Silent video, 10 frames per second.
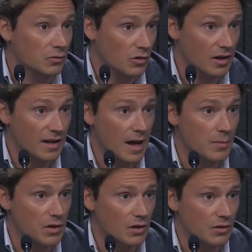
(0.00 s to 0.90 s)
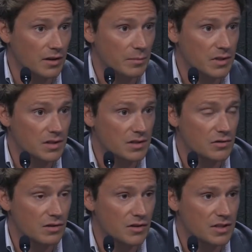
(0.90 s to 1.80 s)
Rotterdam, you know the business
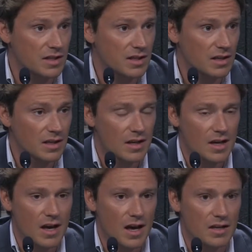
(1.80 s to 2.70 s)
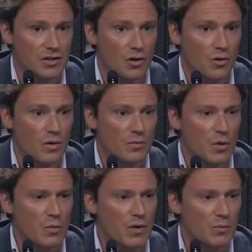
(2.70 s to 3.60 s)
university. So
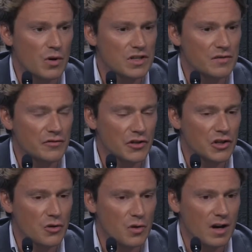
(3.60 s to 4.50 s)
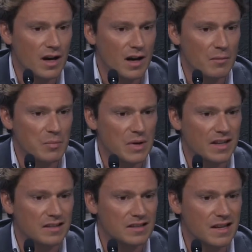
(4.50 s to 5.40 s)
was it for you a
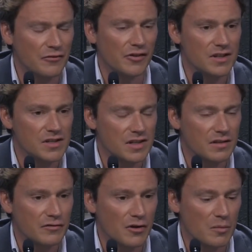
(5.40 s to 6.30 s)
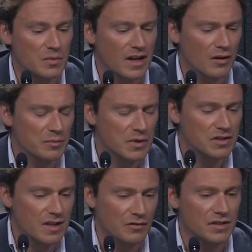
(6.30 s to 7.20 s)
big difference from Delft? Because
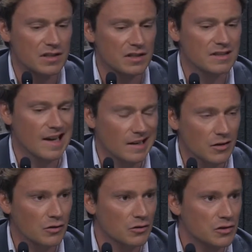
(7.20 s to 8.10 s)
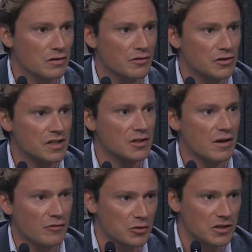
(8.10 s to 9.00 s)
Delft is a technical university. You
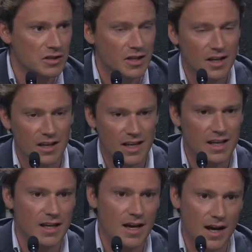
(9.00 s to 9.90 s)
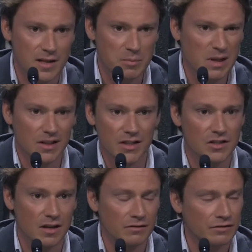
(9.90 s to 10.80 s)
have all these geeky guys building
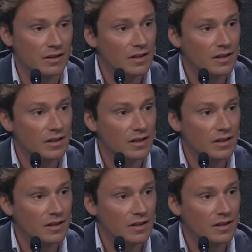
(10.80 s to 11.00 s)
stuff.